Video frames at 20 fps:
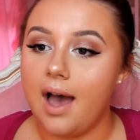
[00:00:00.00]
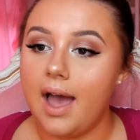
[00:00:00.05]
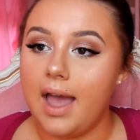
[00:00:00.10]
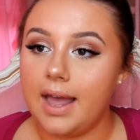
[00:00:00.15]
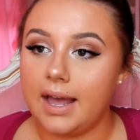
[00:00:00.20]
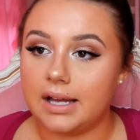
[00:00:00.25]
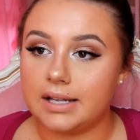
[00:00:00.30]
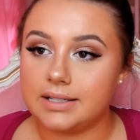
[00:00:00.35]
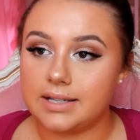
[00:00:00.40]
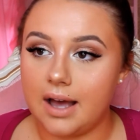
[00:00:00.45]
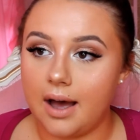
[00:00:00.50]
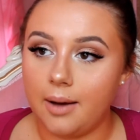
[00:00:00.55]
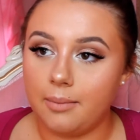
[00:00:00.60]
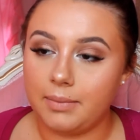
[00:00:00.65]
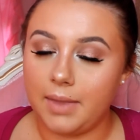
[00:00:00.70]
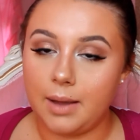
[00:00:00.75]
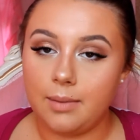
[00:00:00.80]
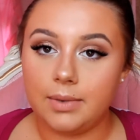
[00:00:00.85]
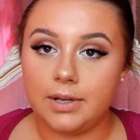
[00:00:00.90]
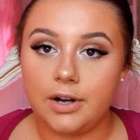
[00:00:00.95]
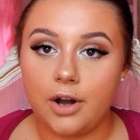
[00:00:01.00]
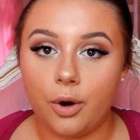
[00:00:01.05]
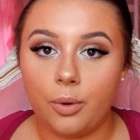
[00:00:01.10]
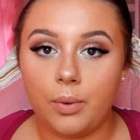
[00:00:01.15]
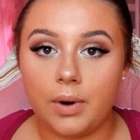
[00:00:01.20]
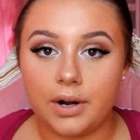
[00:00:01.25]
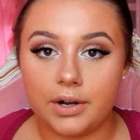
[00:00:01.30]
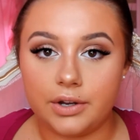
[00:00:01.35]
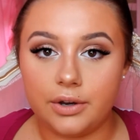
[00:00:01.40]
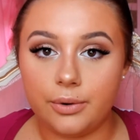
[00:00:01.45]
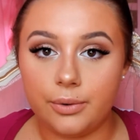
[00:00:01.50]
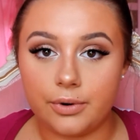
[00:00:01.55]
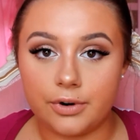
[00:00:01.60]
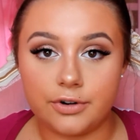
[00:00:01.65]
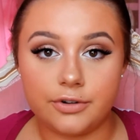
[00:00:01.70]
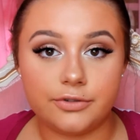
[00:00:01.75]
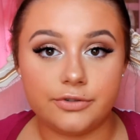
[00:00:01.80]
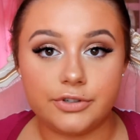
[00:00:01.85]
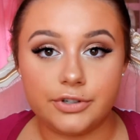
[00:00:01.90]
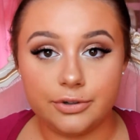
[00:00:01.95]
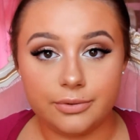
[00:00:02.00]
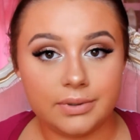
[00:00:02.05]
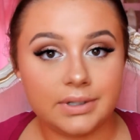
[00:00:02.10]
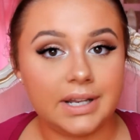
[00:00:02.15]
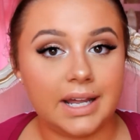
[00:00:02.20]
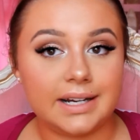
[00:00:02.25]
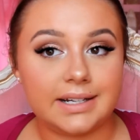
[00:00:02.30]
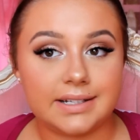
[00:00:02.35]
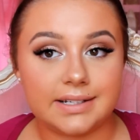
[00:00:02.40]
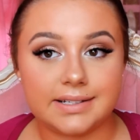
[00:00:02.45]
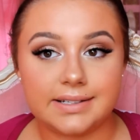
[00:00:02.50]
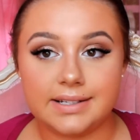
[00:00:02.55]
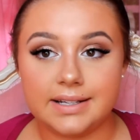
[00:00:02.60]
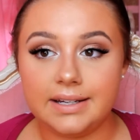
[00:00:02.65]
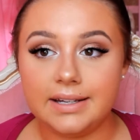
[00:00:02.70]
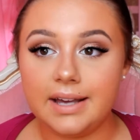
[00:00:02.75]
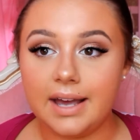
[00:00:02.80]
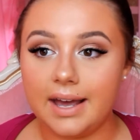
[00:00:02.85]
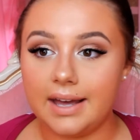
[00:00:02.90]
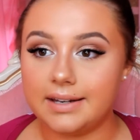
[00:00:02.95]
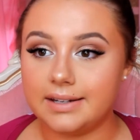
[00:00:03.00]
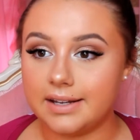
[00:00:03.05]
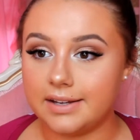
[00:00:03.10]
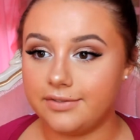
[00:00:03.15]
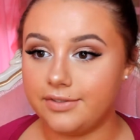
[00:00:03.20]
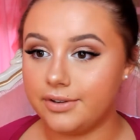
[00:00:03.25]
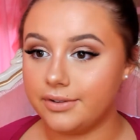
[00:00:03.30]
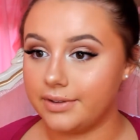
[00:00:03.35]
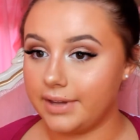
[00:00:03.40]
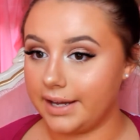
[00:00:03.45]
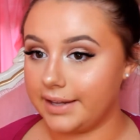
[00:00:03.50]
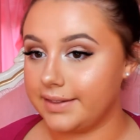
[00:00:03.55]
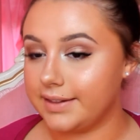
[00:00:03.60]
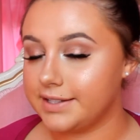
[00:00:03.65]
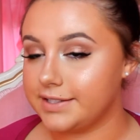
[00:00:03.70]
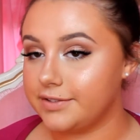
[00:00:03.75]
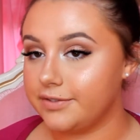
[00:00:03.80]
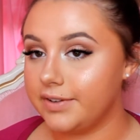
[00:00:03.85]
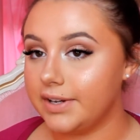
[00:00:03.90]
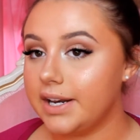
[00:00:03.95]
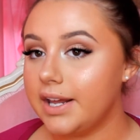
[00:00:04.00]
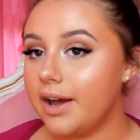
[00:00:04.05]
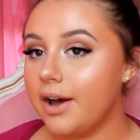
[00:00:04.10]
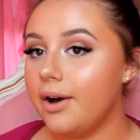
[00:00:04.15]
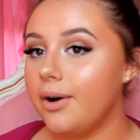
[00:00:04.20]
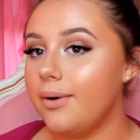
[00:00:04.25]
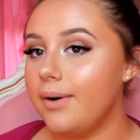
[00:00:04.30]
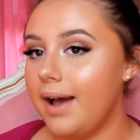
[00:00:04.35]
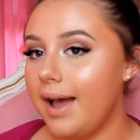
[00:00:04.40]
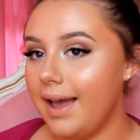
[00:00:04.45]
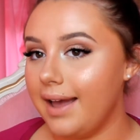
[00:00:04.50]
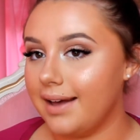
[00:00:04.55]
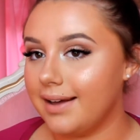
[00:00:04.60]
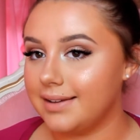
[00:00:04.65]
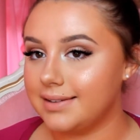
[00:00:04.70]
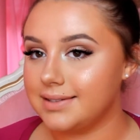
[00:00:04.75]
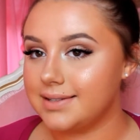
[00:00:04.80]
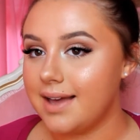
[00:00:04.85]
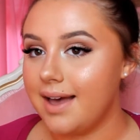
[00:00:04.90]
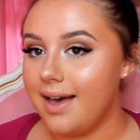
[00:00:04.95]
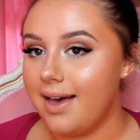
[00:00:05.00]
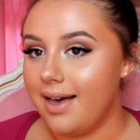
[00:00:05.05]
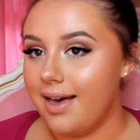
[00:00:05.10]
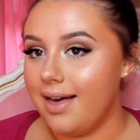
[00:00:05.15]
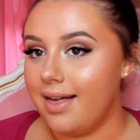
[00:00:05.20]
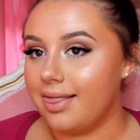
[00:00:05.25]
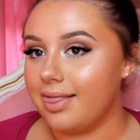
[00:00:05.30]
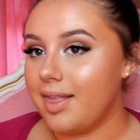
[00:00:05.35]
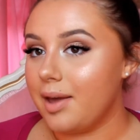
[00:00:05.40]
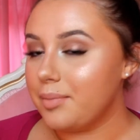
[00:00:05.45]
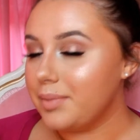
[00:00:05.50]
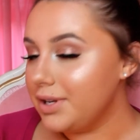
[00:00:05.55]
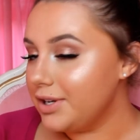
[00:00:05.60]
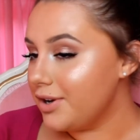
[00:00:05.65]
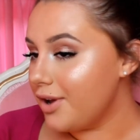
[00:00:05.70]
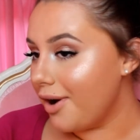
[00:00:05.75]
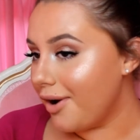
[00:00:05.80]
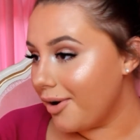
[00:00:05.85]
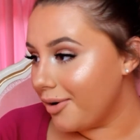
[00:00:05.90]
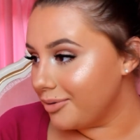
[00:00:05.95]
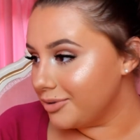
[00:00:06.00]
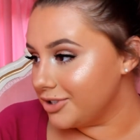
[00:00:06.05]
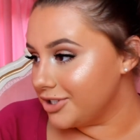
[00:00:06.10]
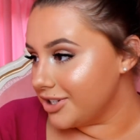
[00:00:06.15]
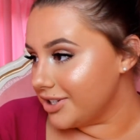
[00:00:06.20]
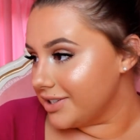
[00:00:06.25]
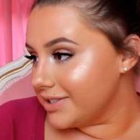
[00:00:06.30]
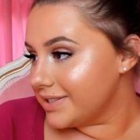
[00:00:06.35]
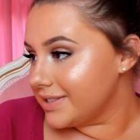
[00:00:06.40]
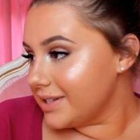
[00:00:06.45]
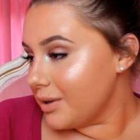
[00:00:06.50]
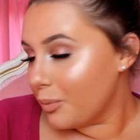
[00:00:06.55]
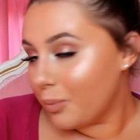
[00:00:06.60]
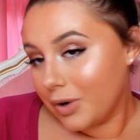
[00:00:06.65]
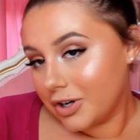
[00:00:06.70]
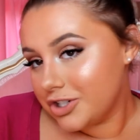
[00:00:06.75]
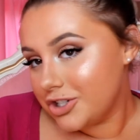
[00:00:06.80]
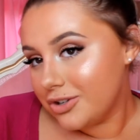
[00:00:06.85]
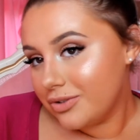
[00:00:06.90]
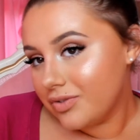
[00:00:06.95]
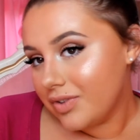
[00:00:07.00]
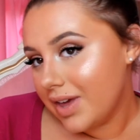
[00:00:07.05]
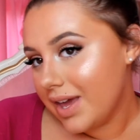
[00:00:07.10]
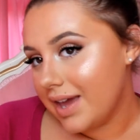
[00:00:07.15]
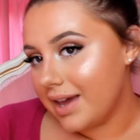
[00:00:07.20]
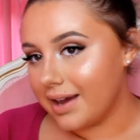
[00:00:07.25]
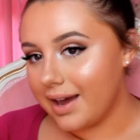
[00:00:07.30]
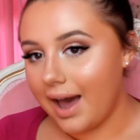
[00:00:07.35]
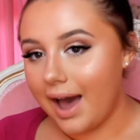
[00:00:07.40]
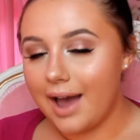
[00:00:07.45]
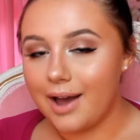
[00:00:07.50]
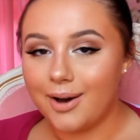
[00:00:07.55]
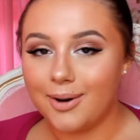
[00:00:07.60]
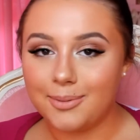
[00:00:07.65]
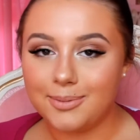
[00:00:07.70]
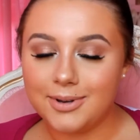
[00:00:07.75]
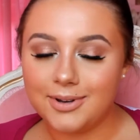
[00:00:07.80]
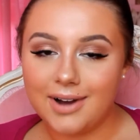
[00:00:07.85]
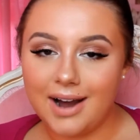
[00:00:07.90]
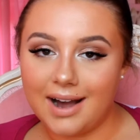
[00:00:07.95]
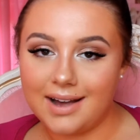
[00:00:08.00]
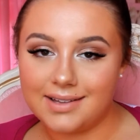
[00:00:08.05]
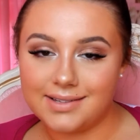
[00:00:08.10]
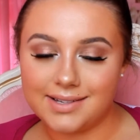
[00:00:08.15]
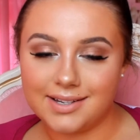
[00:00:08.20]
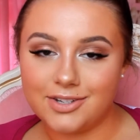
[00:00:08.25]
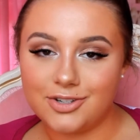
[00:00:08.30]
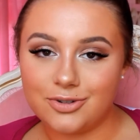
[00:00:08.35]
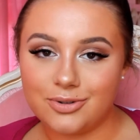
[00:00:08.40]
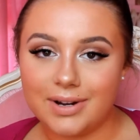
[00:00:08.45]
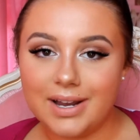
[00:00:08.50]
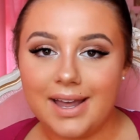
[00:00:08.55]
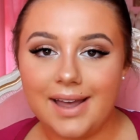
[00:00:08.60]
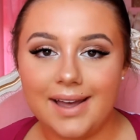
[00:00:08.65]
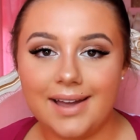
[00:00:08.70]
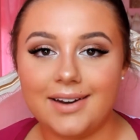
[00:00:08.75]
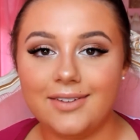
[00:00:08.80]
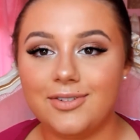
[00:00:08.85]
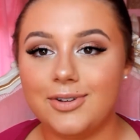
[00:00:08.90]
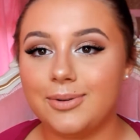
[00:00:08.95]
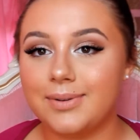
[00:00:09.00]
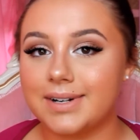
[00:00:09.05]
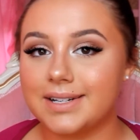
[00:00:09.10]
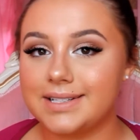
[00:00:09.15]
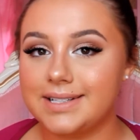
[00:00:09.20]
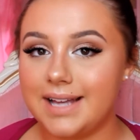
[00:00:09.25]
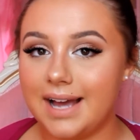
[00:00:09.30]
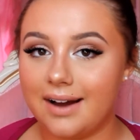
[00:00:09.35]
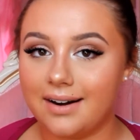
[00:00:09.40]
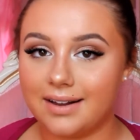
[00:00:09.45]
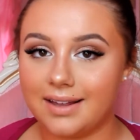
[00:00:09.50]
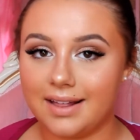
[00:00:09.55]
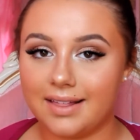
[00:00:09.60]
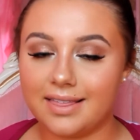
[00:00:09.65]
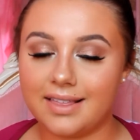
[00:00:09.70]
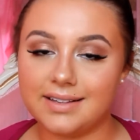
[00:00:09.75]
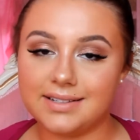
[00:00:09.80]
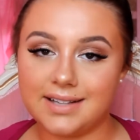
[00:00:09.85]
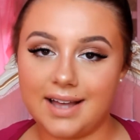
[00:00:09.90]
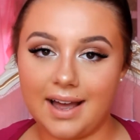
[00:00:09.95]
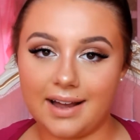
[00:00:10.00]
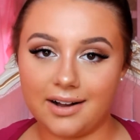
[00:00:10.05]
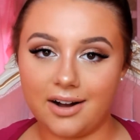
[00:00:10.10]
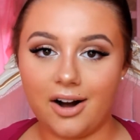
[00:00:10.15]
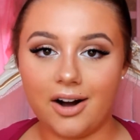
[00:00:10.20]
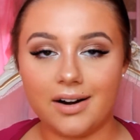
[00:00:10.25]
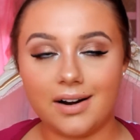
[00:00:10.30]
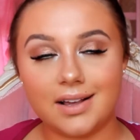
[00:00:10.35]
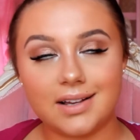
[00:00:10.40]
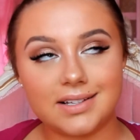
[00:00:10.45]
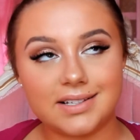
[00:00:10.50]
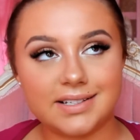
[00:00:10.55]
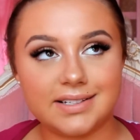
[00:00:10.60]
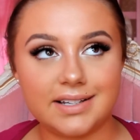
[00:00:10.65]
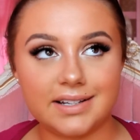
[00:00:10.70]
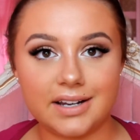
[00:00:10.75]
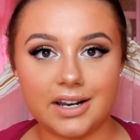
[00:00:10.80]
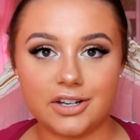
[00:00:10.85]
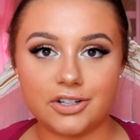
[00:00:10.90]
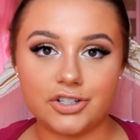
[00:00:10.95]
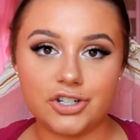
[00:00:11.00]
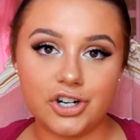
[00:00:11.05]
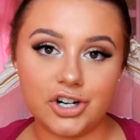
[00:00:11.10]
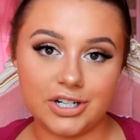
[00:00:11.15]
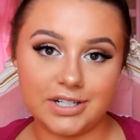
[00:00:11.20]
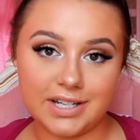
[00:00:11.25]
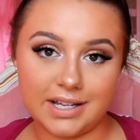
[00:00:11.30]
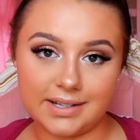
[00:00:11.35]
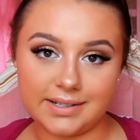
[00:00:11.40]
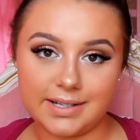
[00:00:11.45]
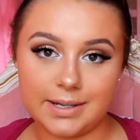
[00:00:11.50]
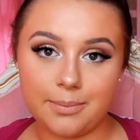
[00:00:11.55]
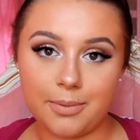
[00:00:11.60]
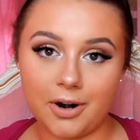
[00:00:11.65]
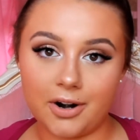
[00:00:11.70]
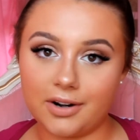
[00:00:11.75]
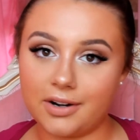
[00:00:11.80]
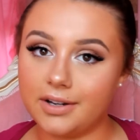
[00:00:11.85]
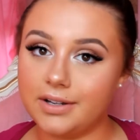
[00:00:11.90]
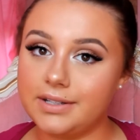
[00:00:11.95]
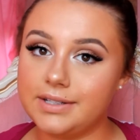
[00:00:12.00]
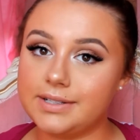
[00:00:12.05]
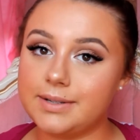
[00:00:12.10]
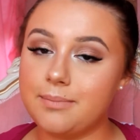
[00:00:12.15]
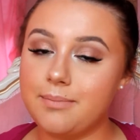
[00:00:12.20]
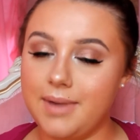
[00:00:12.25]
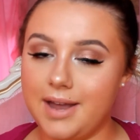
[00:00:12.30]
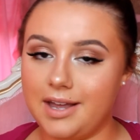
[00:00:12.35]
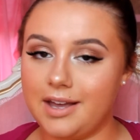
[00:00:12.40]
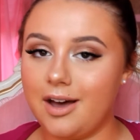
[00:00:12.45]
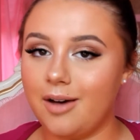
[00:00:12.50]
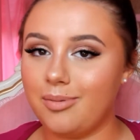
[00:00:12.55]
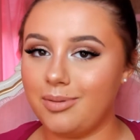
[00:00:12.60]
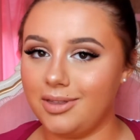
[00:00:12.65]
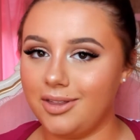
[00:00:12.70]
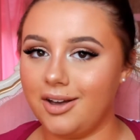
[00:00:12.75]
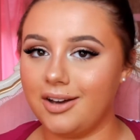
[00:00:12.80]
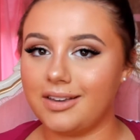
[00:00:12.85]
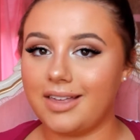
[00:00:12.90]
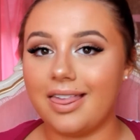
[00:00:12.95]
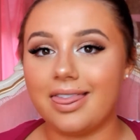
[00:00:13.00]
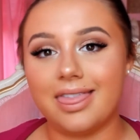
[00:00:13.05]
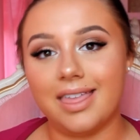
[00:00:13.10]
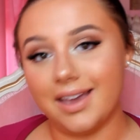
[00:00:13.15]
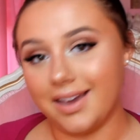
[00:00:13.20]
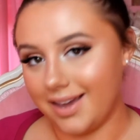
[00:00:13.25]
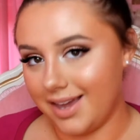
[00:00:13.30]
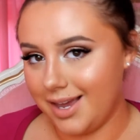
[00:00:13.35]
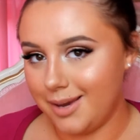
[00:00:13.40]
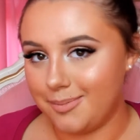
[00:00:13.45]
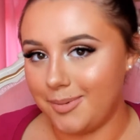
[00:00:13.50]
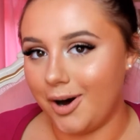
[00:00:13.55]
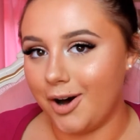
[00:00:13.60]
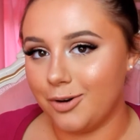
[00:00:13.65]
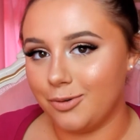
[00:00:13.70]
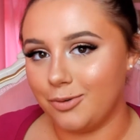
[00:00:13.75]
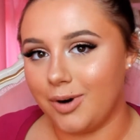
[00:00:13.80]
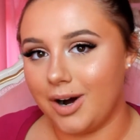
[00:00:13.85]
And let me know what gurus you would like to see and if you like this video, and let me know just what you think. I hope you guys enjoy it, and if you want to see how to get this iconic signature Desi Perkins makeup look, then keep on